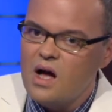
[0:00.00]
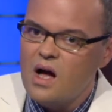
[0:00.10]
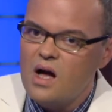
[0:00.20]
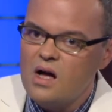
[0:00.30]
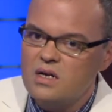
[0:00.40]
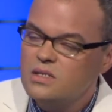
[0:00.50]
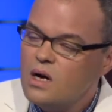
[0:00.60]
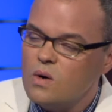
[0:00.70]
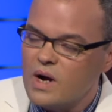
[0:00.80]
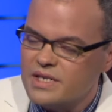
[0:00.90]
Uh,
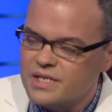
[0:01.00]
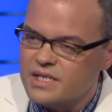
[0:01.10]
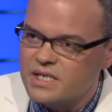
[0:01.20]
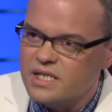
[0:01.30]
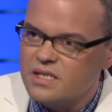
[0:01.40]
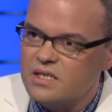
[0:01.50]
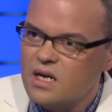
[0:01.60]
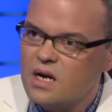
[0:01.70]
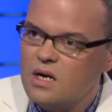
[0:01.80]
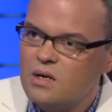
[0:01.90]
no, actually, it
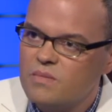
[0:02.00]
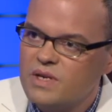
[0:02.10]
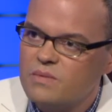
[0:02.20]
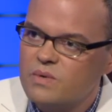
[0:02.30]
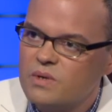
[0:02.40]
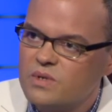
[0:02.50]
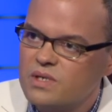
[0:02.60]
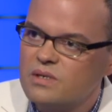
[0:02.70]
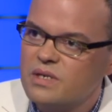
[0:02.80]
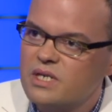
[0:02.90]
didn't. Um, it, it, was
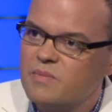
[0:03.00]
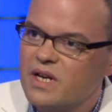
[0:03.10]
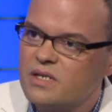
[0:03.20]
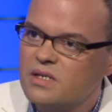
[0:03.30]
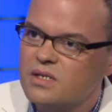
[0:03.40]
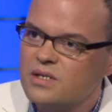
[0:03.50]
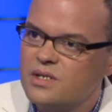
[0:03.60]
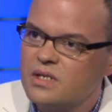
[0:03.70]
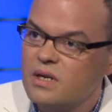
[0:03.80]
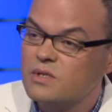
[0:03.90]
an expected
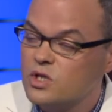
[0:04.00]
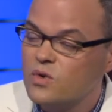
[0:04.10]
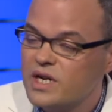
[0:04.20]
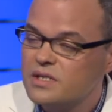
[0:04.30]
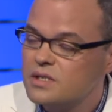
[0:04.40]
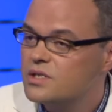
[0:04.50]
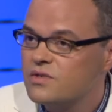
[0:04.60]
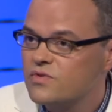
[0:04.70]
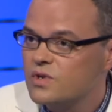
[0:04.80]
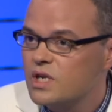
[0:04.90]
decision, and it's a great
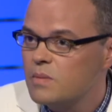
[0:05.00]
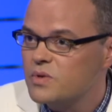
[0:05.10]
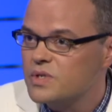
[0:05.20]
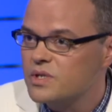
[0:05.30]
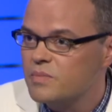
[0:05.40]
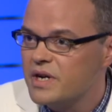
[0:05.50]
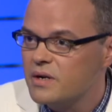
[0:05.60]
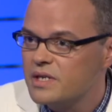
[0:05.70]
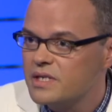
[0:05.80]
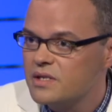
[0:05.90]
decision for couples that are
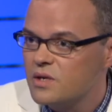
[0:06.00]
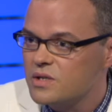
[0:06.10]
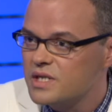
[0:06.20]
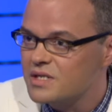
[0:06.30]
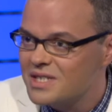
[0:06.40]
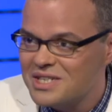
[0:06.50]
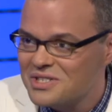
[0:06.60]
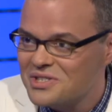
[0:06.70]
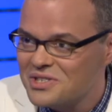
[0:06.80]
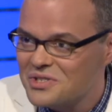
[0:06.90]
married in 13
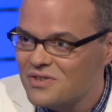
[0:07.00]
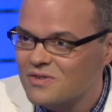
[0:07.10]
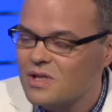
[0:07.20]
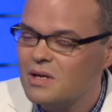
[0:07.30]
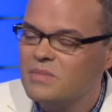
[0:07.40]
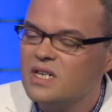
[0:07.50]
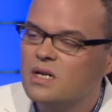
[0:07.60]
states in the District of Columbia.